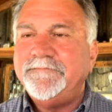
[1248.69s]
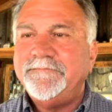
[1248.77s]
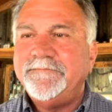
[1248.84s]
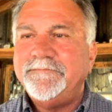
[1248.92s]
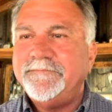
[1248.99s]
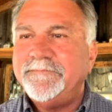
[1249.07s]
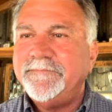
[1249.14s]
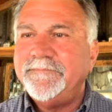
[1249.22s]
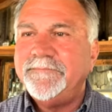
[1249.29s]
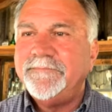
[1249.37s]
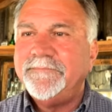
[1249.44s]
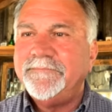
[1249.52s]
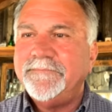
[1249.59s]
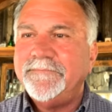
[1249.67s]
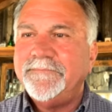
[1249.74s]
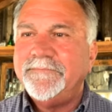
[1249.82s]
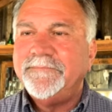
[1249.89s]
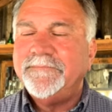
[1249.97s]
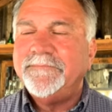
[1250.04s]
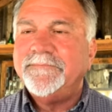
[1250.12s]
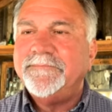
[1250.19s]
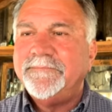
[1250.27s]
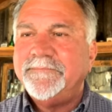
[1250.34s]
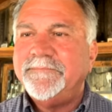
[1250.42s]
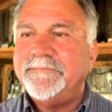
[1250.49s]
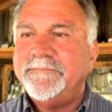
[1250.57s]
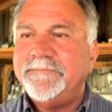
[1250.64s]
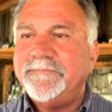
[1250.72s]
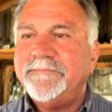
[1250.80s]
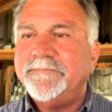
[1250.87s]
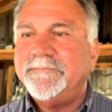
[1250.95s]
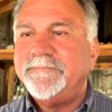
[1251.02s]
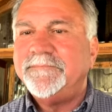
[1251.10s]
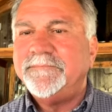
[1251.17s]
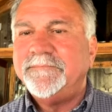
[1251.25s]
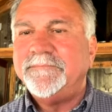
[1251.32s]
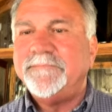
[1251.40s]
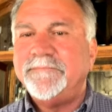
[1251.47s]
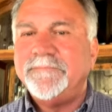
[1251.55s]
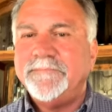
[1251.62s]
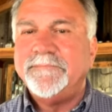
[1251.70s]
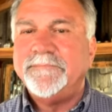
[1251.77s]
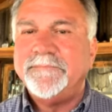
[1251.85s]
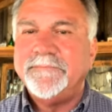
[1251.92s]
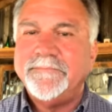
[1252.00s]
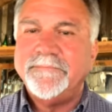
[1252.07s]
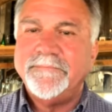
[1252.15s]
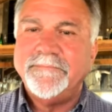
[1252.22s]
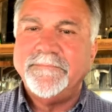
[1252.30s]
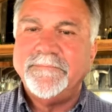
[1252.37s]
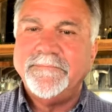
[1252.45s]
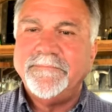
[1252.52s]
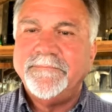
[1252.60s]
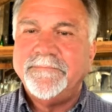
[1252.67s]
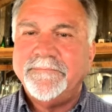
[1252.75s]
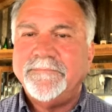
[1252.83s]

But hey, at the same time, coach, I mean, that's a heck of a group right there.